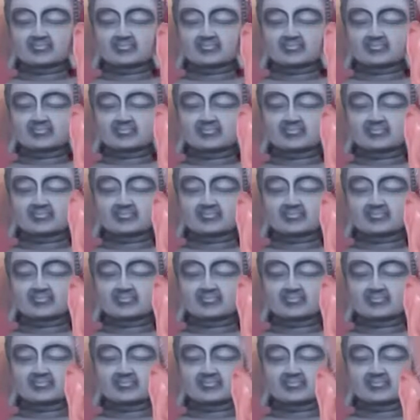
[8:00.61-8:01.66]

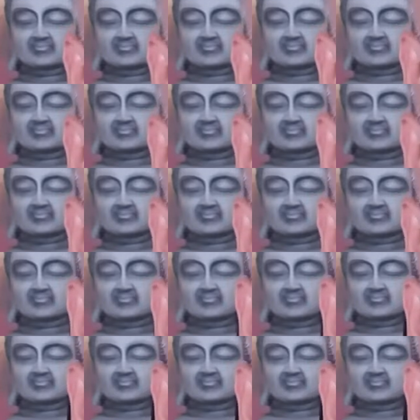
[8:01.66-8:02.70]

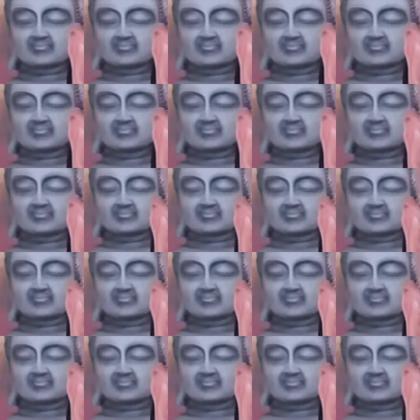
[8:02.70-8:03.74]

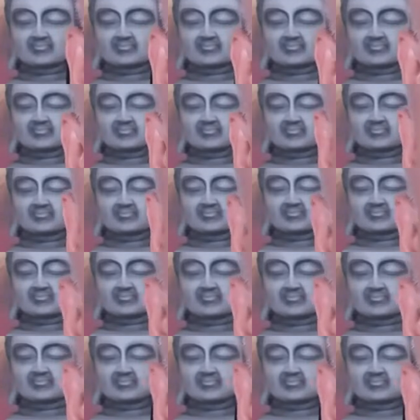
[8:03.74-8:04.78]

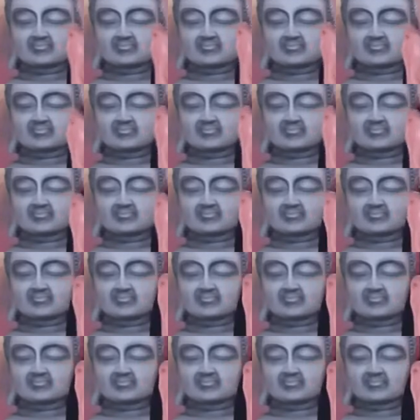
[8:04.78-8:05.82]

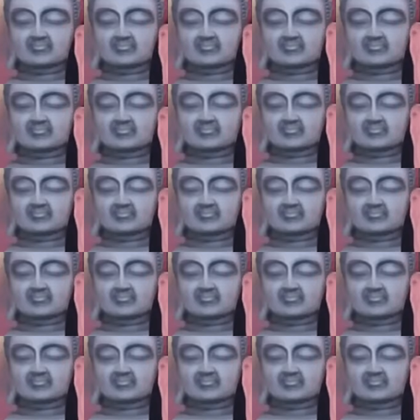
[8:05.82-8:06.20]
[no speech]